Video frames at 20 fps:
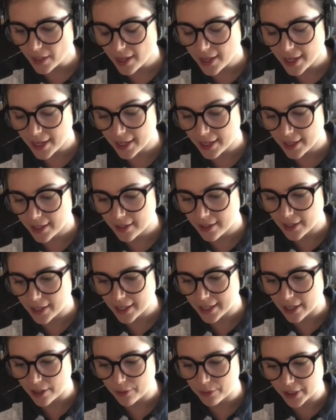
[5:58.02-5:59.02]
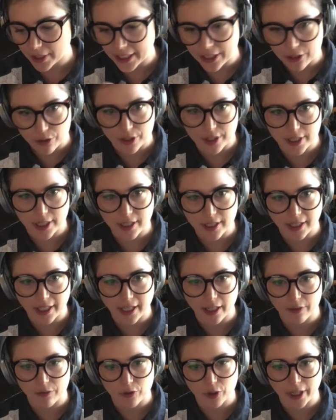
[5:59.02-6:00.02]
And I got really interested in
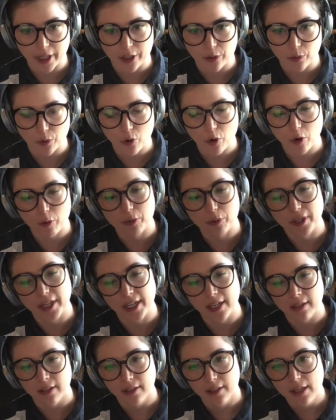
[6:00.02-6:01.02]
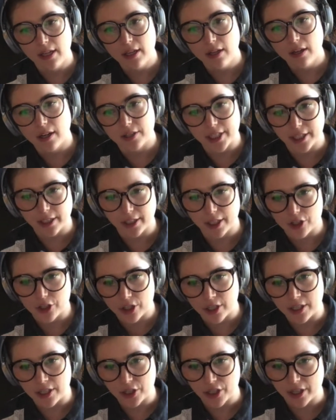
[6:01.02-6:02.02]
kind of trying to incorporate
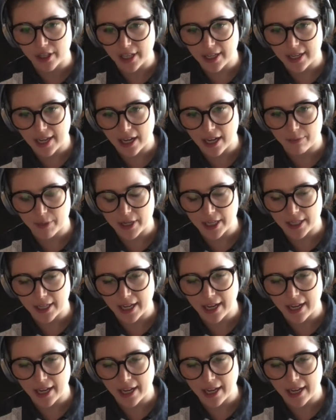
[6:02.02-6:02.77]
articulation into the anatomy and